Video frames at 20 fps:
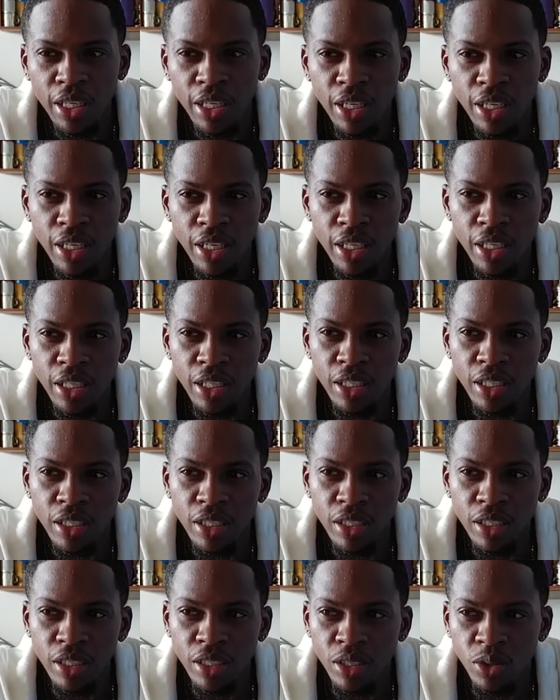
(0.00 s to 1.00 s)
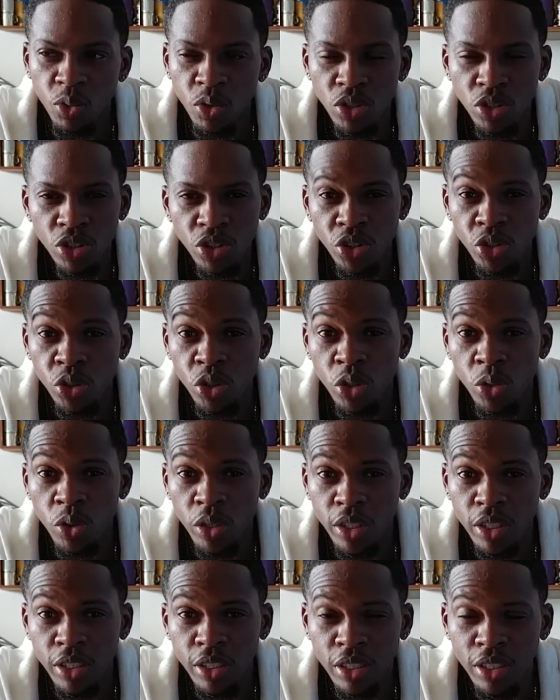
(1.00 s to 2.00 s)
I wasn't sure
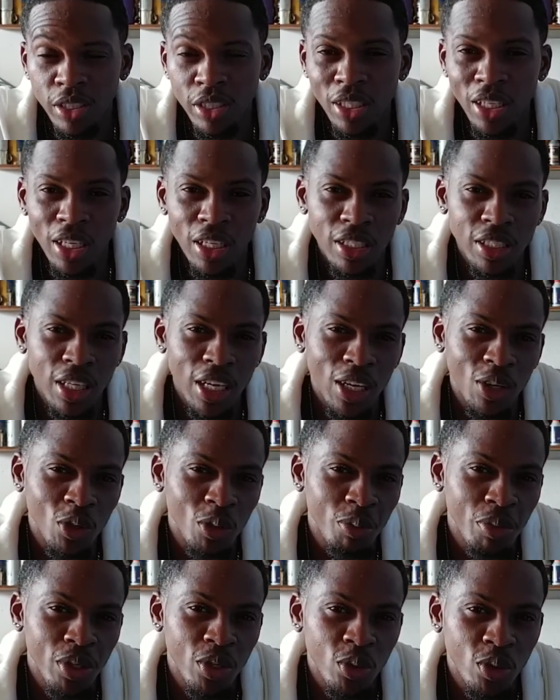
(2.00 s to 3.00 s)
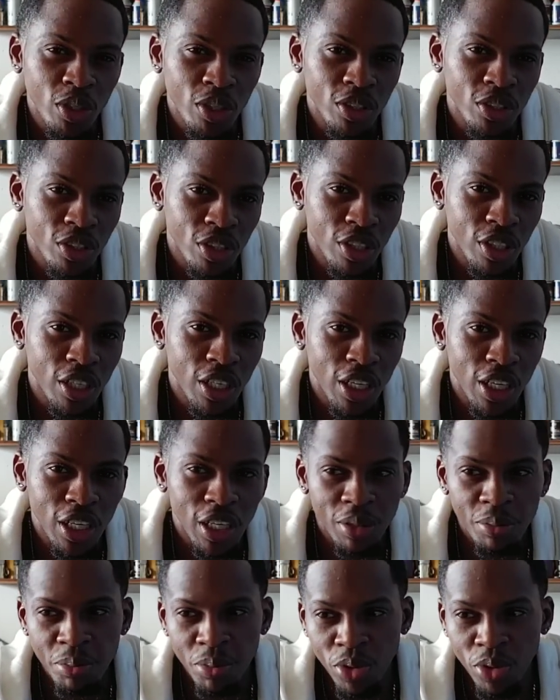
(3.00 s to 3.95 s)
what next I would be doing to the car.